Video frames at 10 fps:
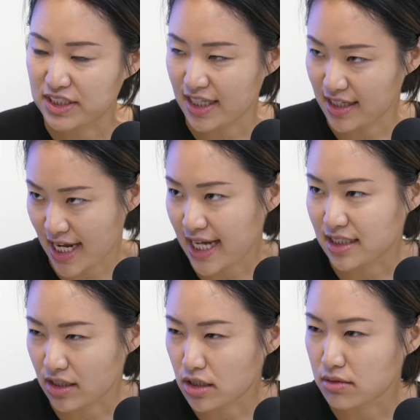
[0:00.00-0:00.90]
we say test,
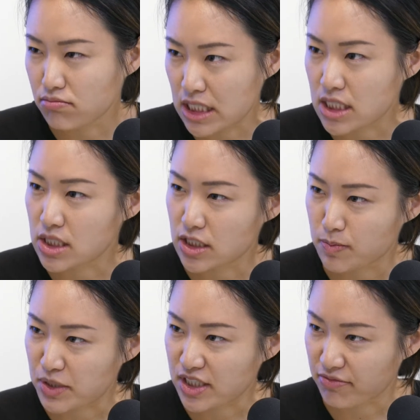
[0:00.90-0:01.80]
it doesn't mean the
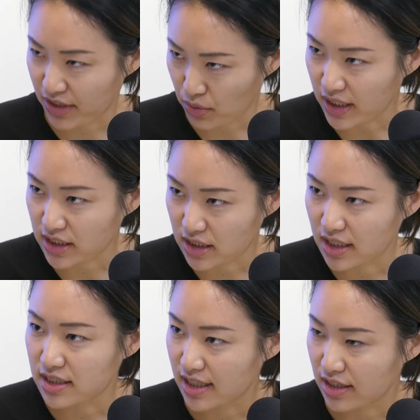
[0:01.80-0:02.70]
specific question.
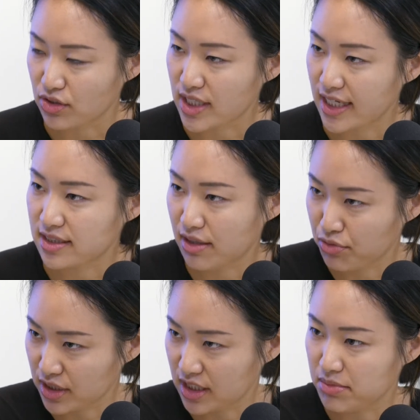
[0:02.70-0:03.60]
It's like the test that
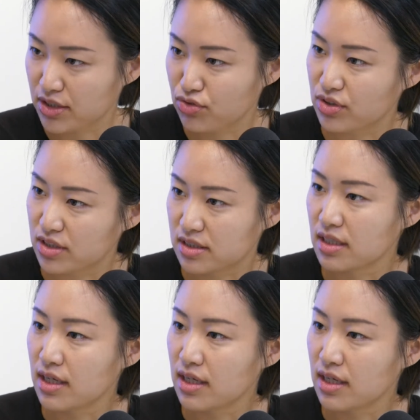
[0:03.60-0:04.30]
we're giving to this